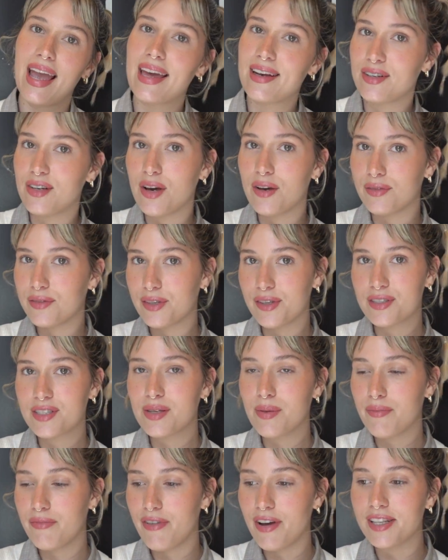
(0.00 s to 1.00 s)
I don't know, there's
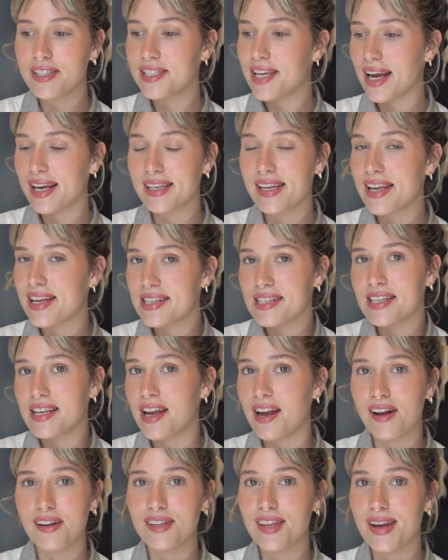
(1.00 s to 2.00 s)
some fun techniques in
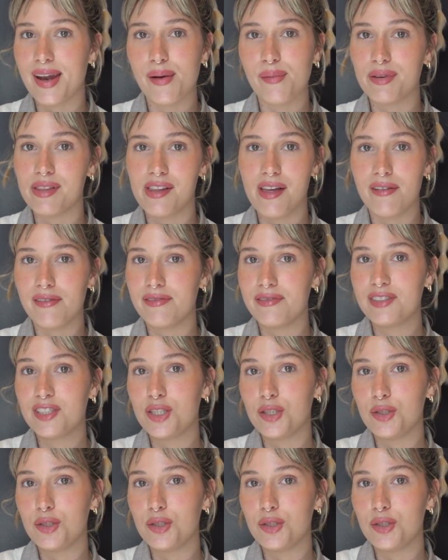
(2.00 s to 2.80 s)
here that I would love